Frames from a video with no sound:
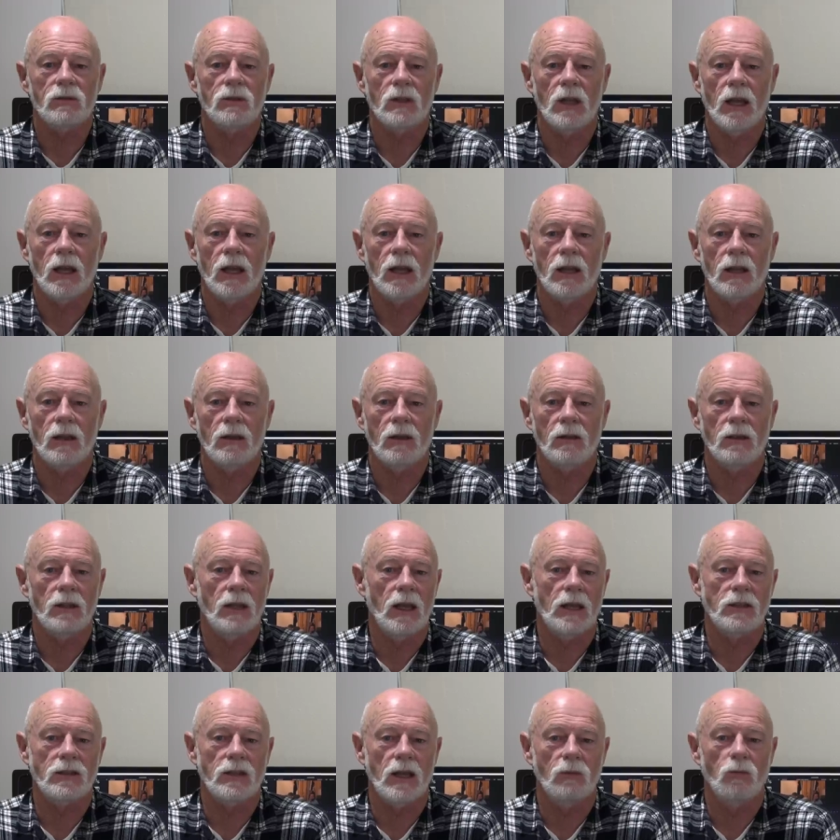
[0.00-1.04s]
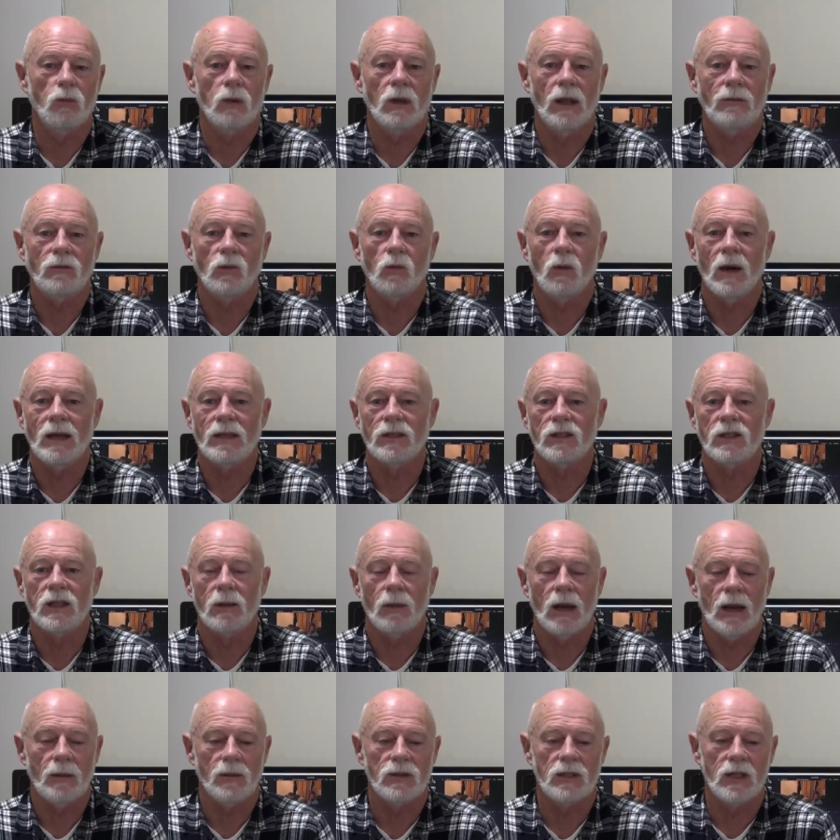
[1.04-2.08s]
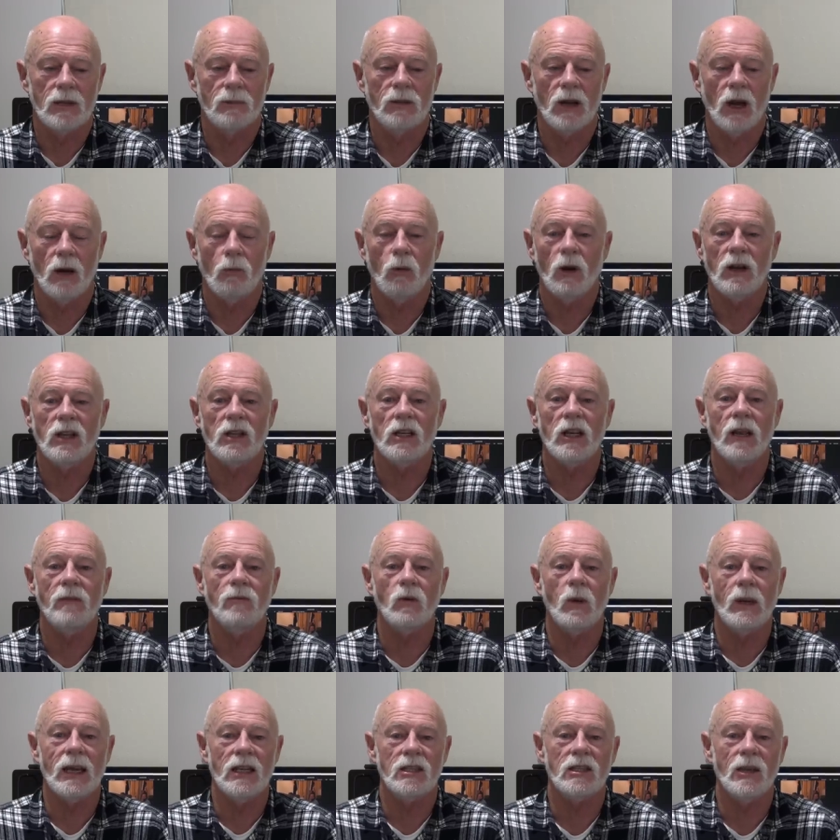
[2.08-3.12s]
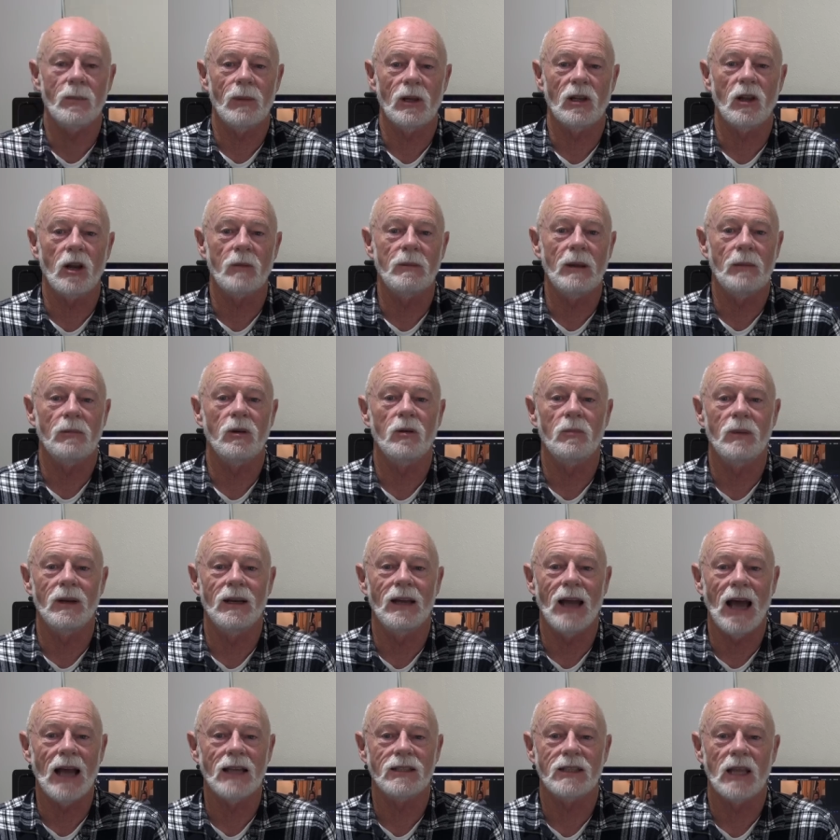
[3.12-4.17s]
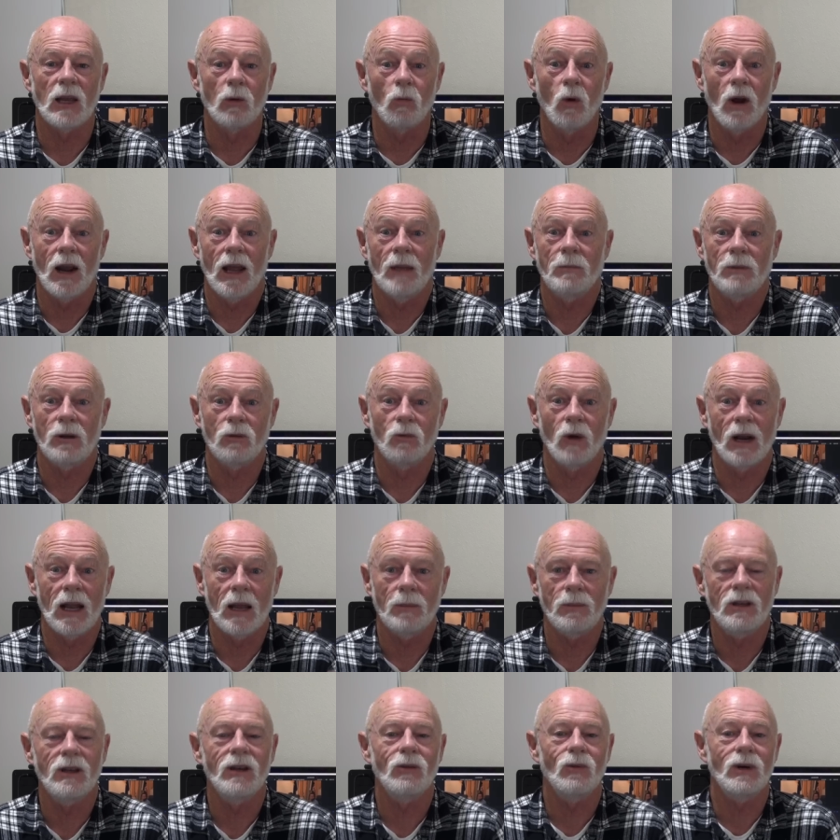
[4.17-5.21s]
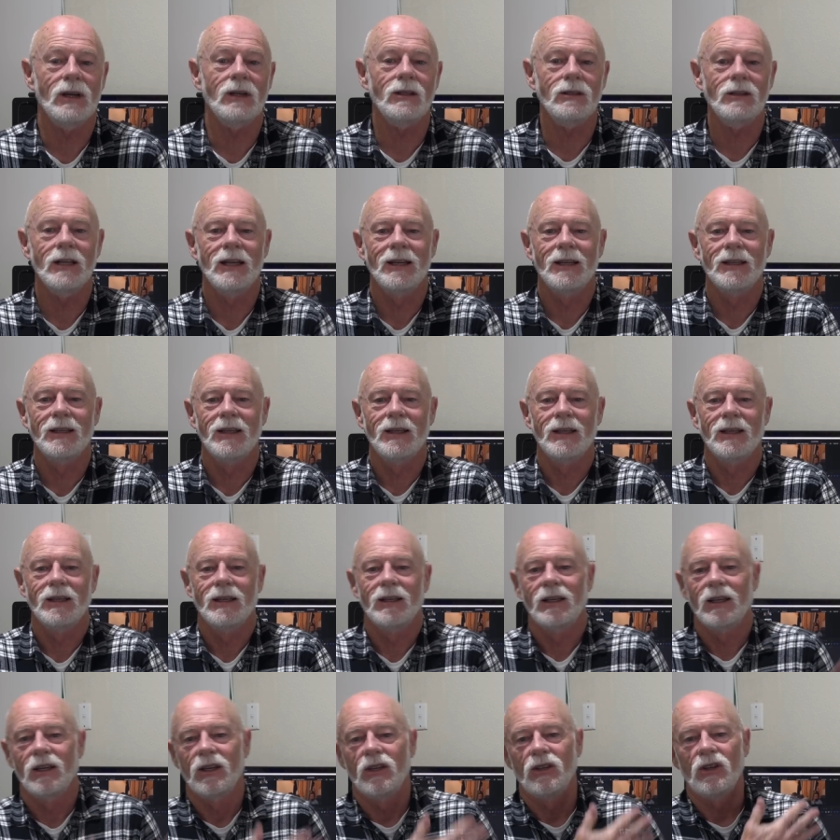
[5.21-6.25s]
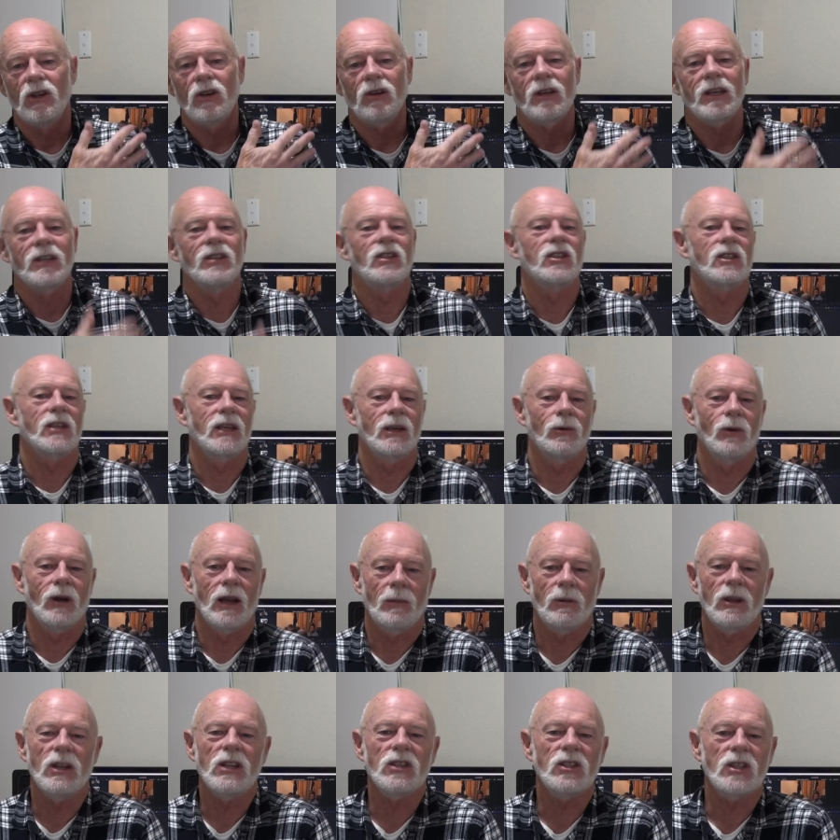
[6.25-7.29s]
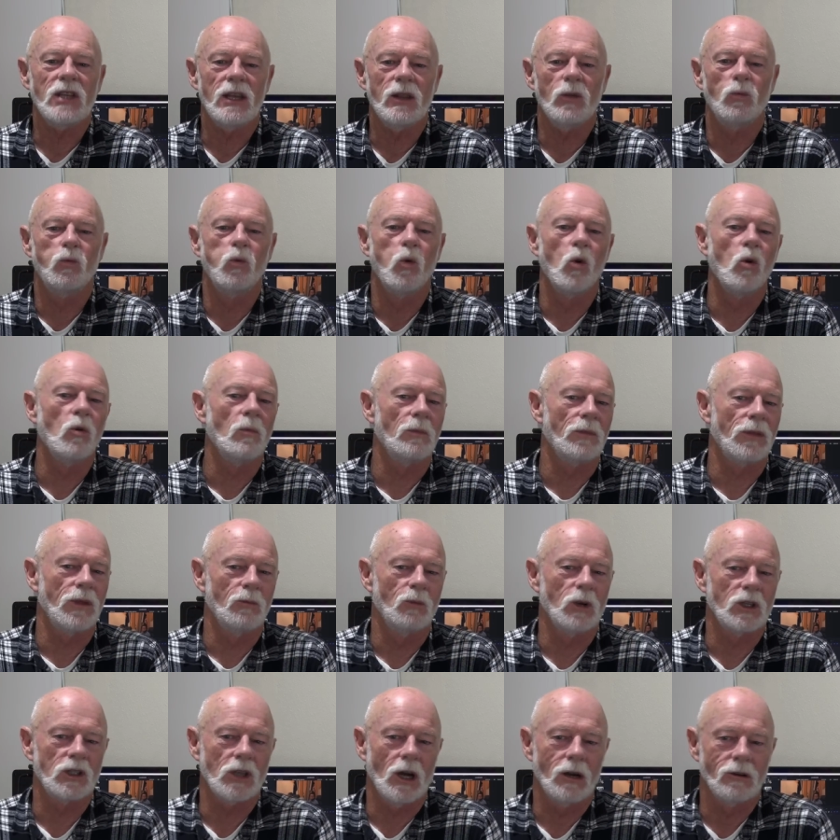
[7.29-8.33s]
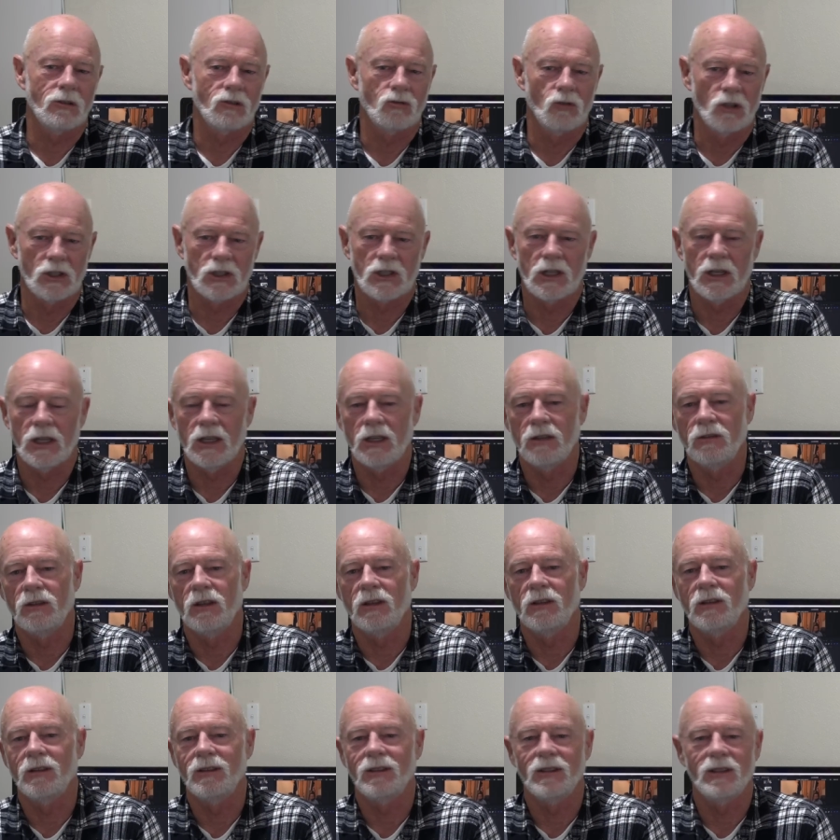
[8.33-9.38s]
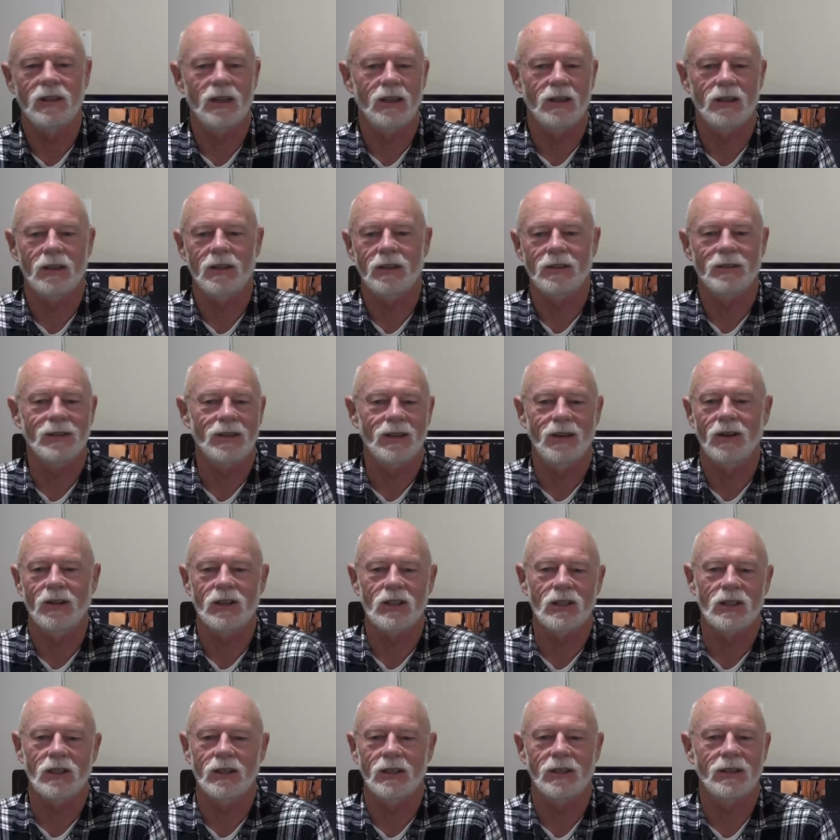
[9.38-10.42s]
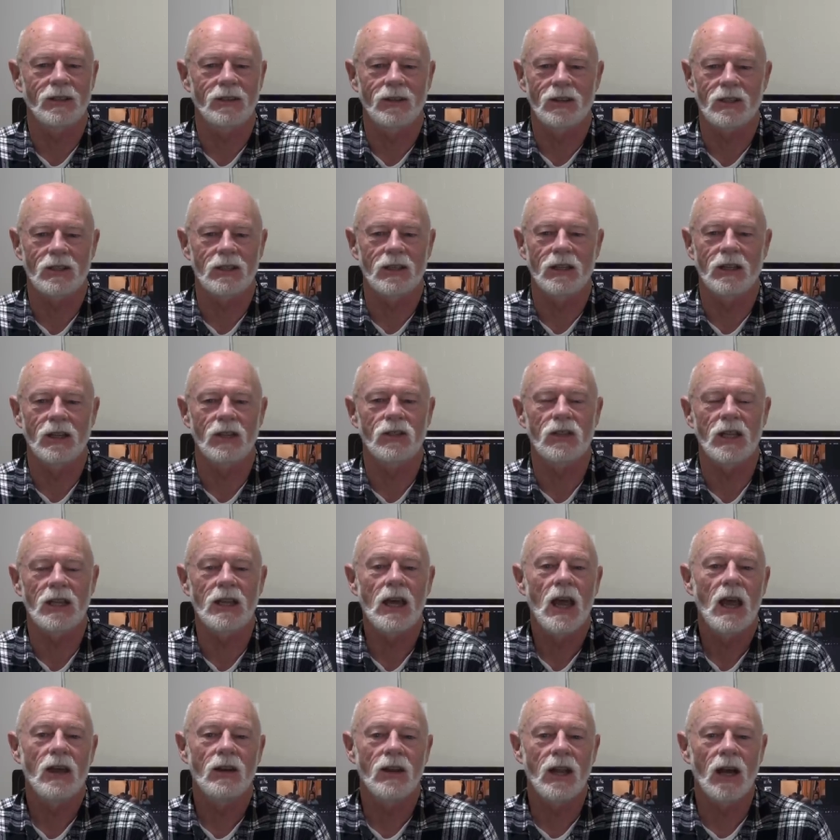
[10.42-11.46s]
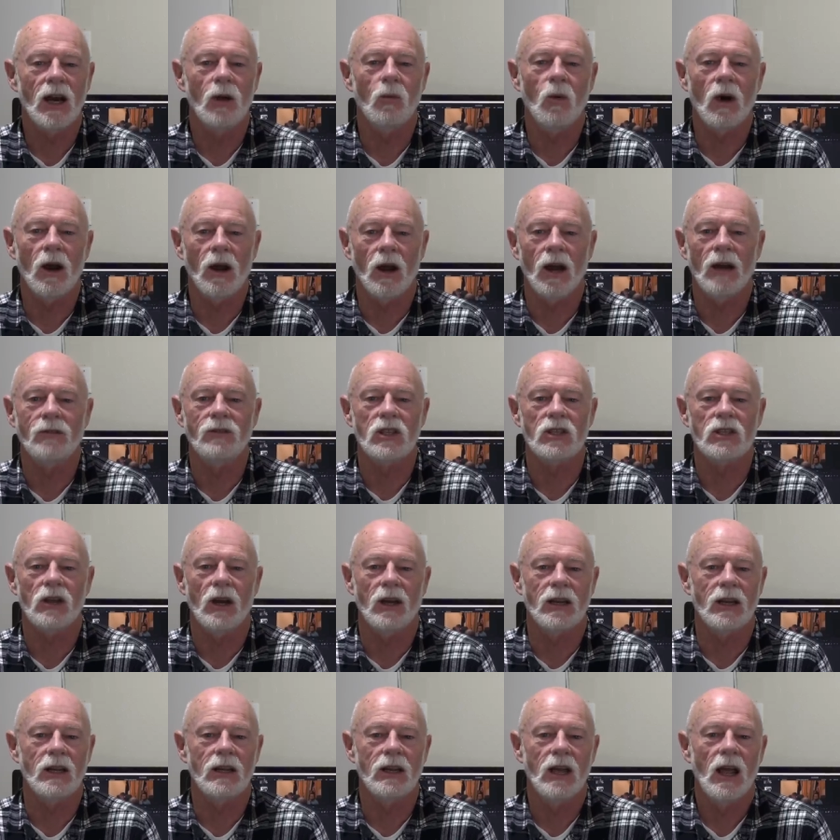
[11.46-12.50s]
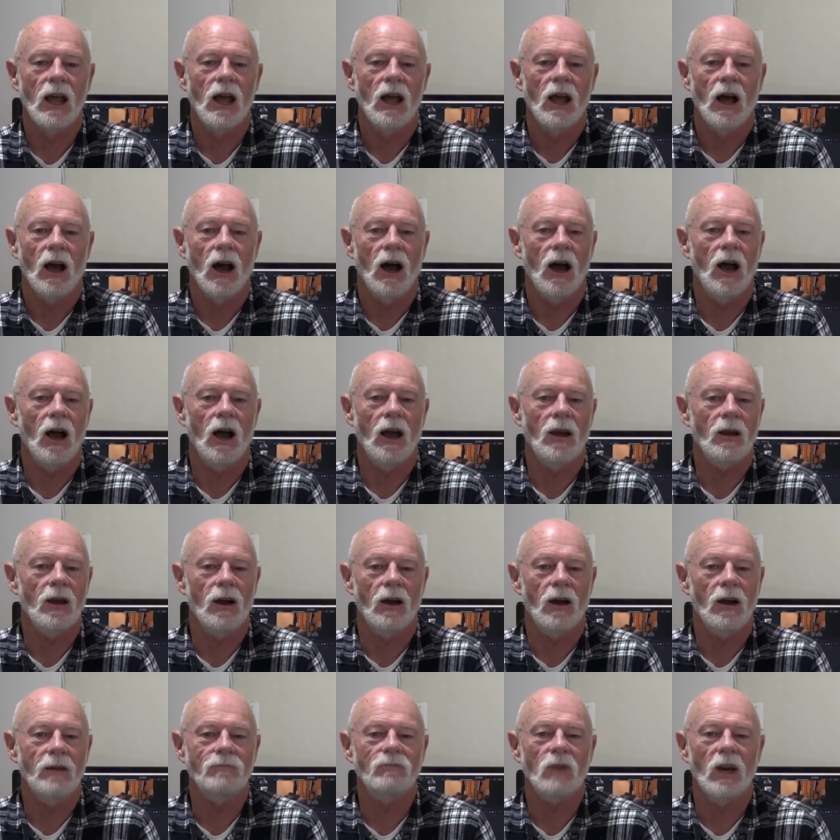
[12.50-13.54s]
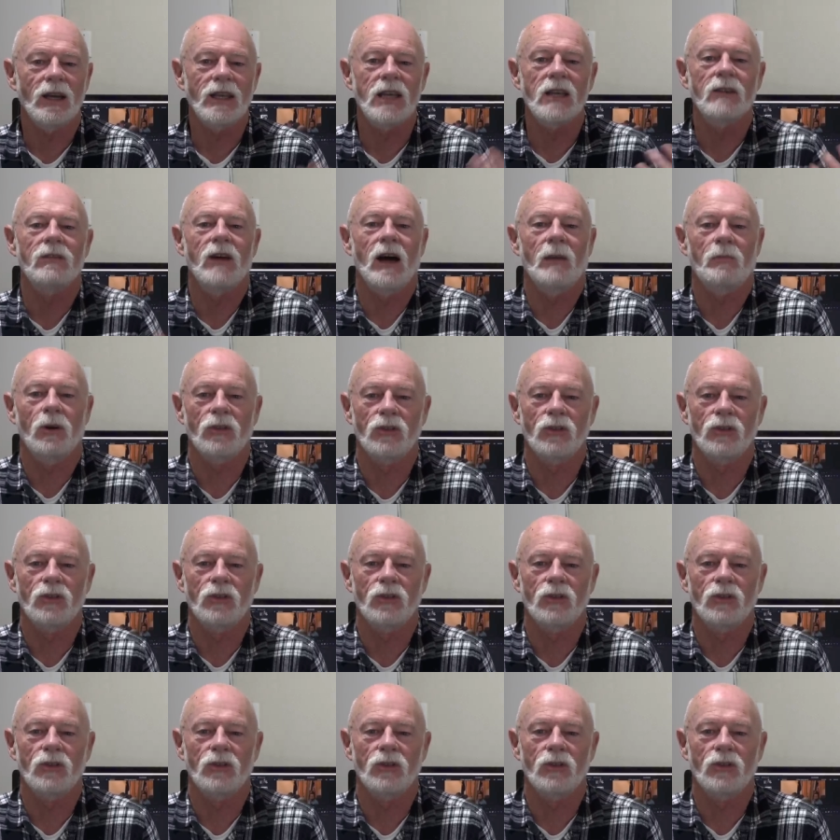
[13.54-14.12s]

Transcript: I will have to wait and see what happens there, but I wanted to give you a heads up. A lot of people have been asking what happened, what happened. Well, you can see what happened. You see the warmth in which I was received, and honestly, you can see now why I've decided I give up